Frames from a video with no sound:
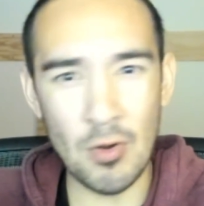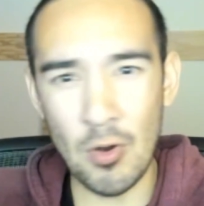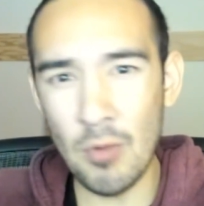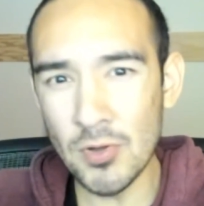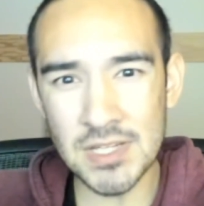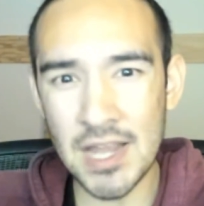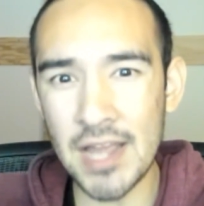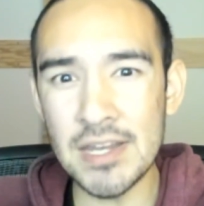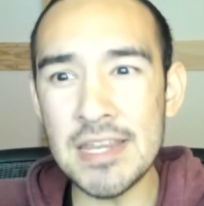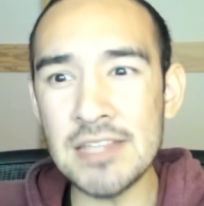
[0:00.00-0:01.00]
almost
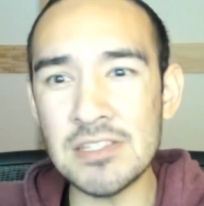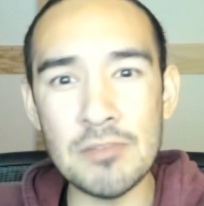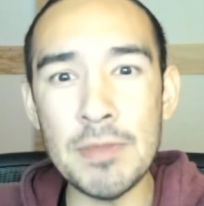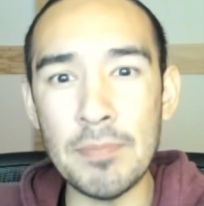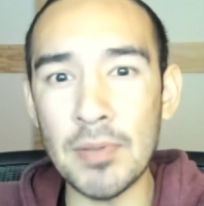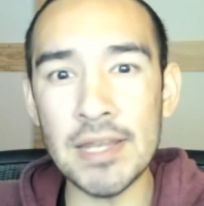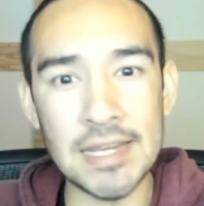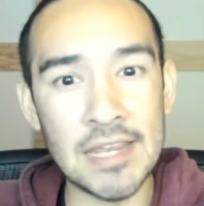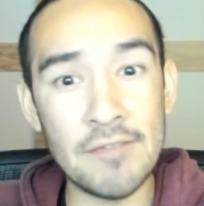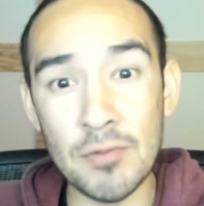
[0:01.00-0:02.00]
kind of needs to be played
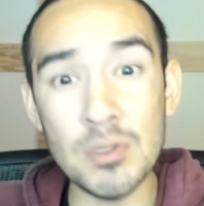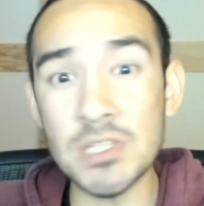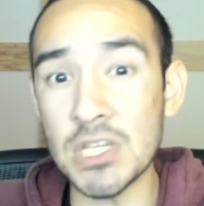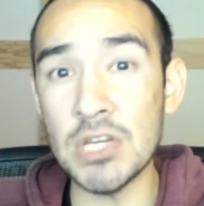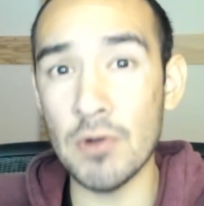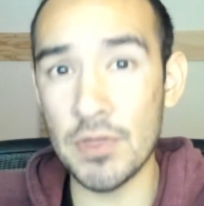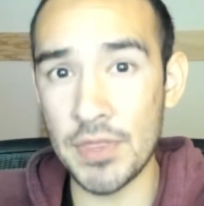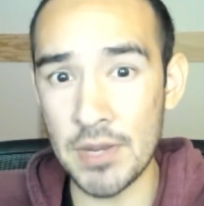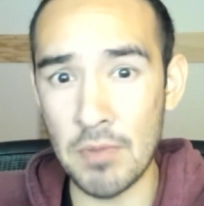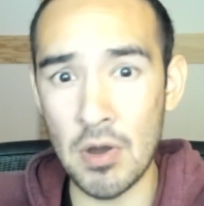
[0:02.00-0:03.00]
like if it was a
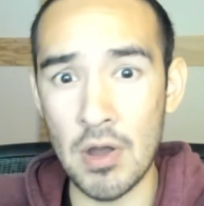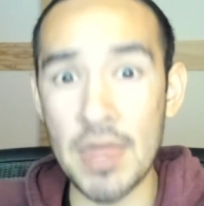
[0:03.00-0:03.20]
urethane ball.